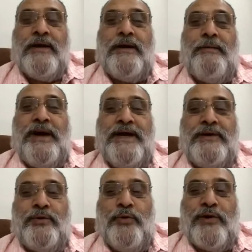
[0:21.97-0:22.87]
my
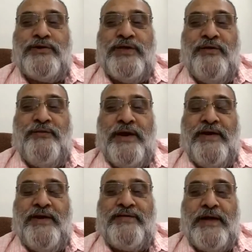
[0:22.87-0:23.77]
2 or 3
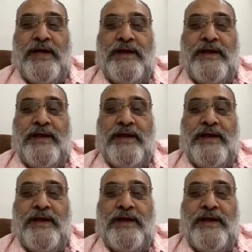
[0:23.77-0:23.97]
friends are